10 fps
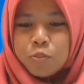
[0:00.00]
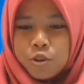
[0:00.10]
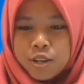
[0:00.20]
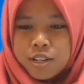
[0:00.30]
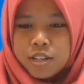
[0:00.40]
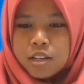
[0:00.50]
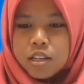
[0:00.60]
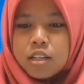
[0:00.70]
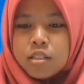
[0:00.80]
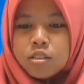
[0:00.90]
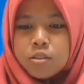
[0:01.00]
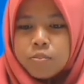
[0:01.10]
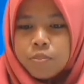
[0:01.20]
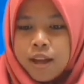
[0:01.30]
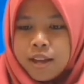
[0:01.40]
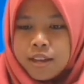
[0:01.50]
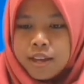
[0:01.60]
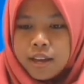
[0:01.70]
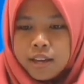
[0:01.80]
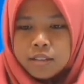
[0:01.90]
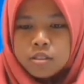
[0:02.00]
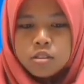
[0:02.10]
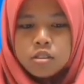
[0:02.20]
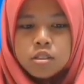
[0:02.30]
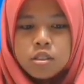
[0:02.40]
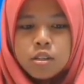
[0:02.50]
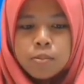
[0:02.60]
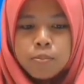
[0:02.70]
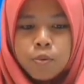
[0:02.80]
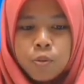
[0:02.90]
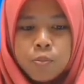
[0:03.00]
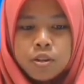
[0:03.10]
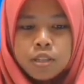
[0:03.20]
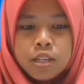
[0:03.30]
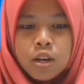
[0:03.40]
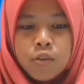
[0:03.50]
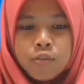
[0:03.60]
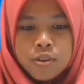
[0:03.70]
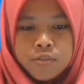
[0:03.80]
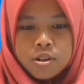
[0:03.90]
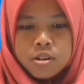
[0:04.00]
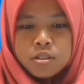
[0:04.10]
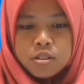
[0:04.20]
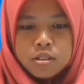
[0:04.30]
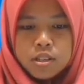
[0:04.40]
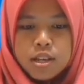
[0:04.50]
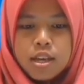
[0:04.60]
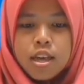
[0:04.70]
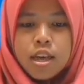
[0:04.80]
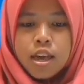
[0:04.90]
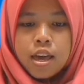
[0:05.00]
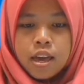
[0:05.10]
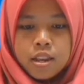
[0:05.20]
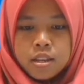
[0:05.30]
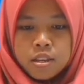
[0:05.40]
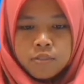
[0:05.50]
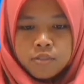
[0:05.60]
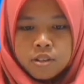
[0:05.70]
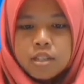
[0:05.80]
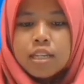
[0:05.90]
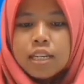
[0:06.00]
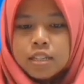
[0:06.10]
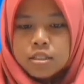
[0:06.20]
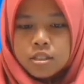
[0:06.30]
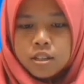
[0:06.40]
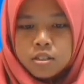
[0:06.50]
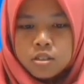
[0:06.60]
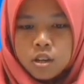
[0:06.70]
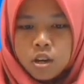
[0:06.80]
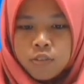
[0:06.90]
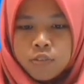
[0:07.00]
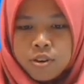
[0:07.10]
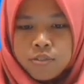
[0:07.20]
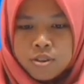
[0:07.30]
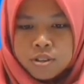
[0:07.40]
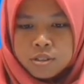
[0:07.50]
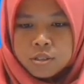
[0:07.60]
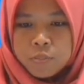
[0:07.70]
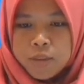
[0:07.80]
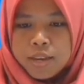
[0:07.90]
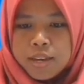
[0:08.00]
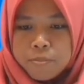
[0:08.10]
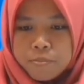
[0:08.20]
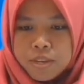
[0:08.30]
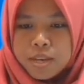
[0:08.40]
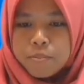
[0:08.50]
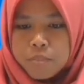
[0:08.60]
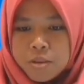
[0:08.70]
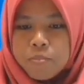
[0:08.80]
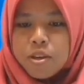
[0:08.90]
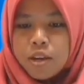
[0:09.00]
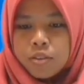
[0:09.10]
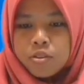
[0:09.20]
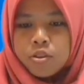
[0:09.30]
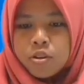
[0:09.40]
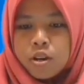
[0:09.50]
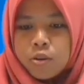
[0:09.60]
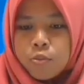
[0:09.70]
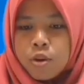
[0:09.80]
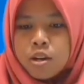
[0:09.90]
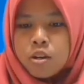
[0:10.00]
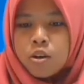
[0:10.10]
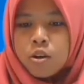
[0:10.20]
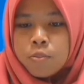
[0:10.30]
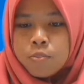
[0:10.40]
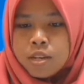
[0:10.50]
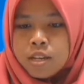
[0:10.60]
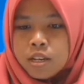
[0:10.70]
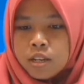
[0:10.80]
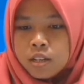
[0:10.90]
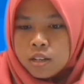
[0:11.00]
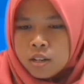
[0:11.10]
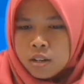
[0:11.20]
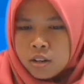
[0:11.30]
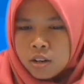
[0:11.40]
just phoric. It simply has the property of reference. Any given instance of reference may be either one or the